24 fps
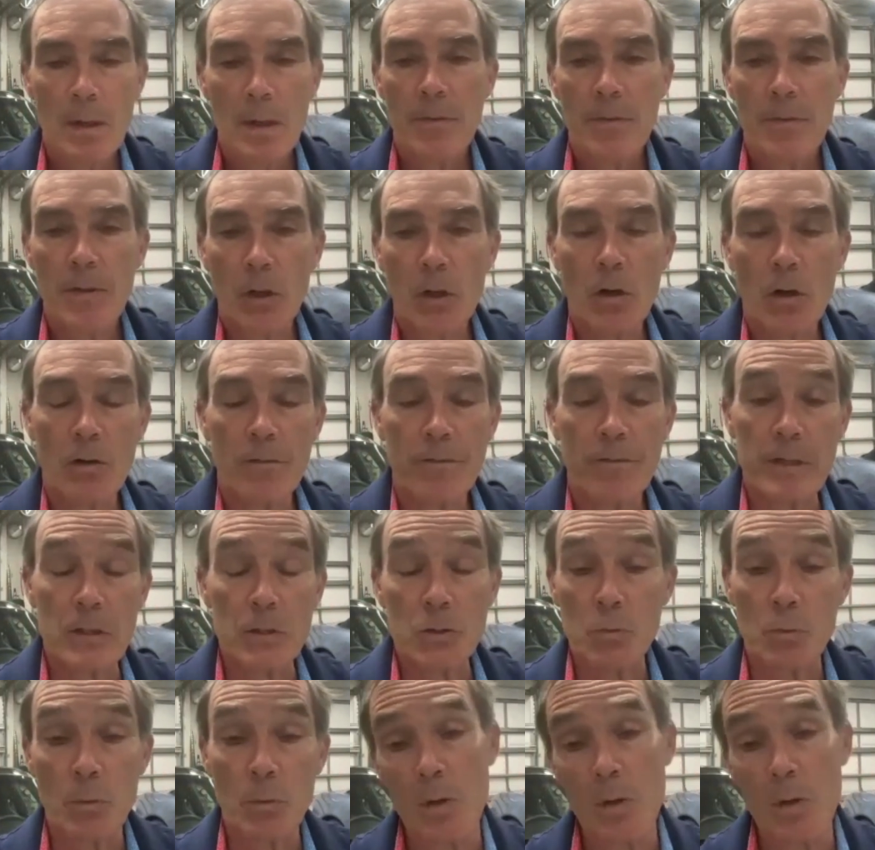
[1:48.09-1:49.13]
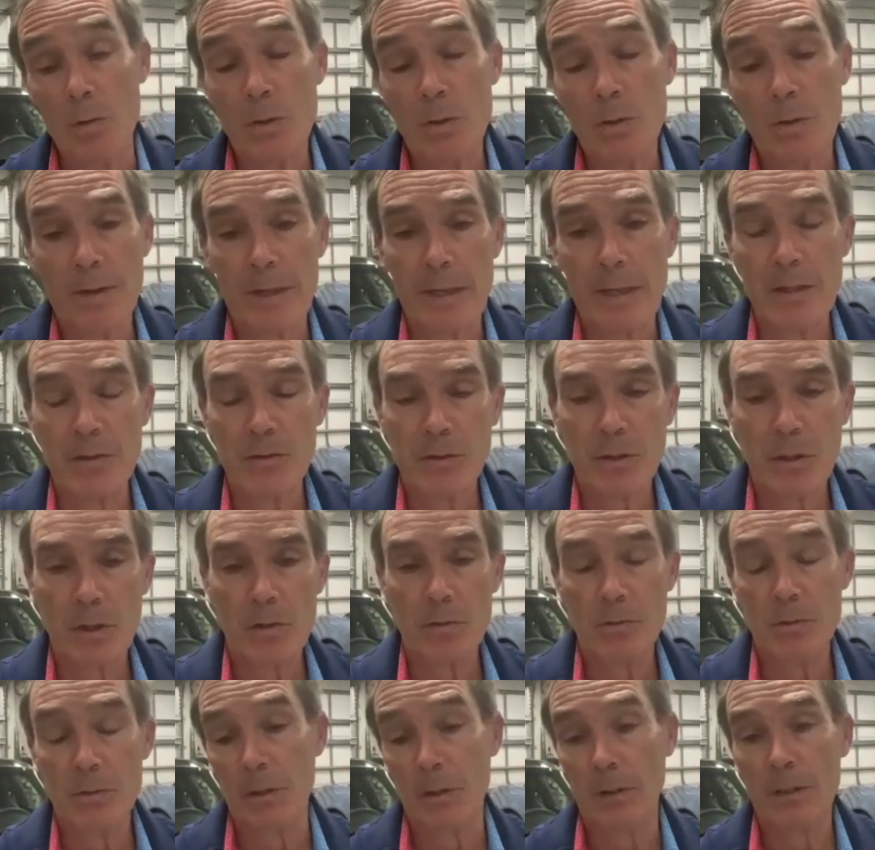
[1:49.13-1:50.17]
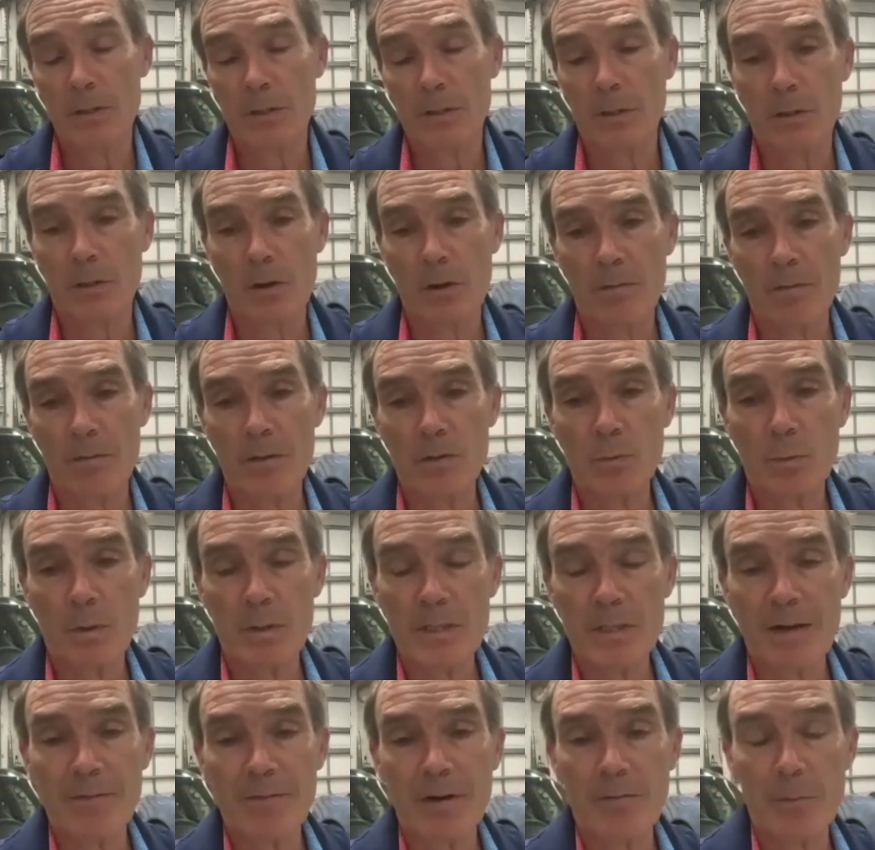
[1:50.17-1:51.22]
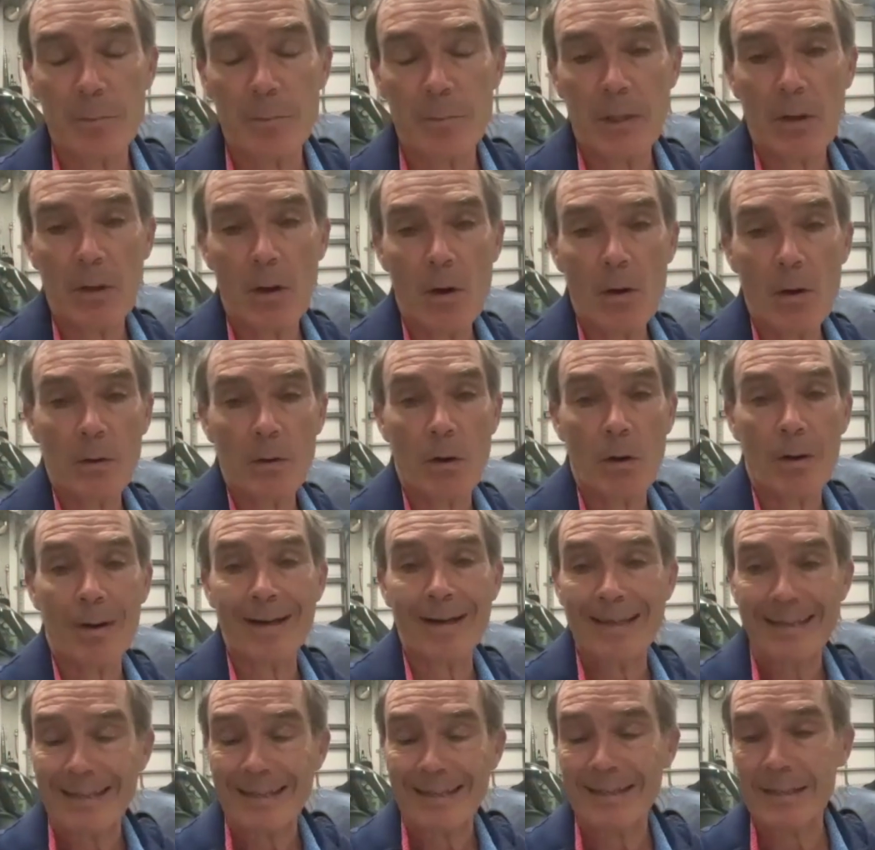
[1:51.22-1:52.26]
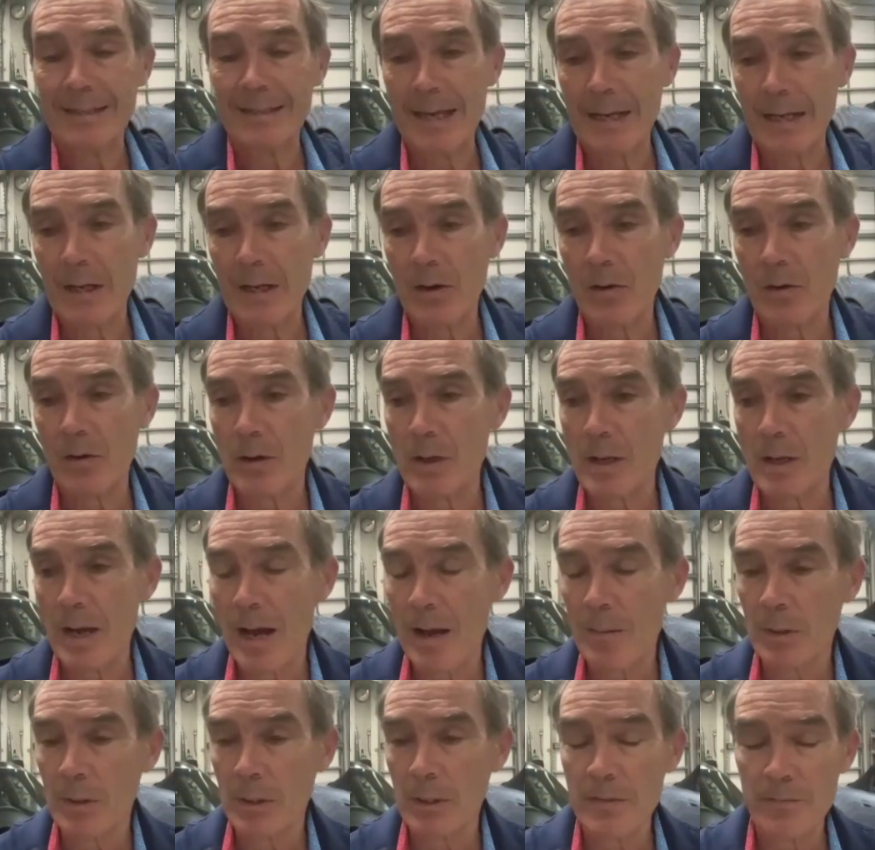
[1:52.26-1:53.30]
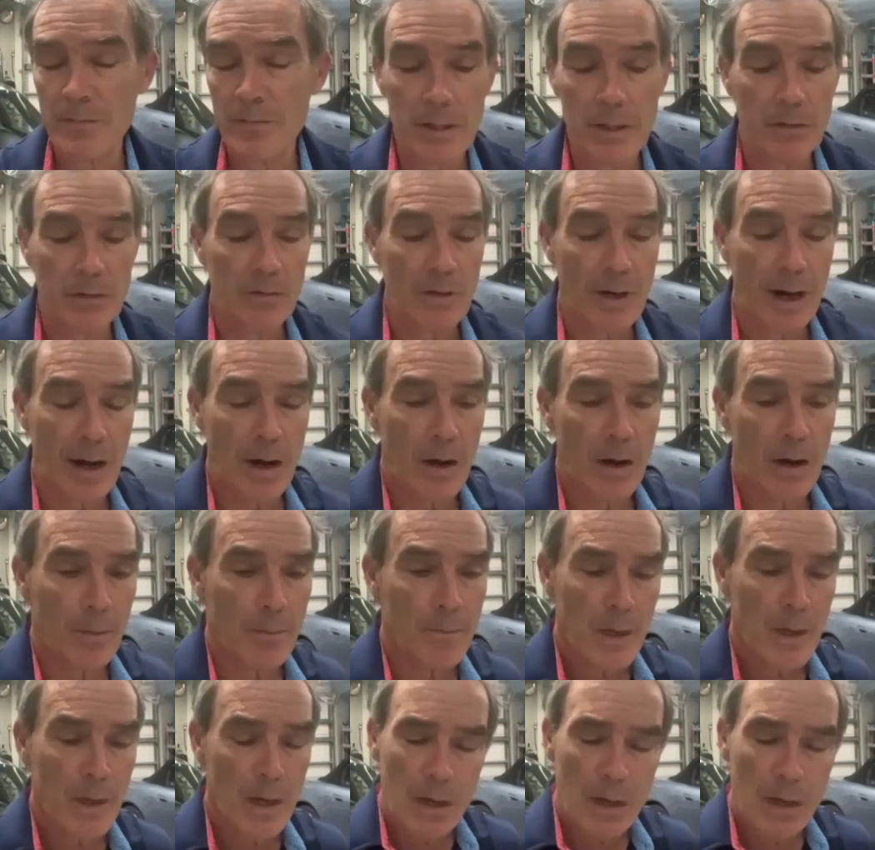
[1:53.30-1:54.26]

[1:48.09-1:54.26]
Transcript: curviest roads on the East Coast, at least the curviest ones I've ever been on, are in that area. I believe the entire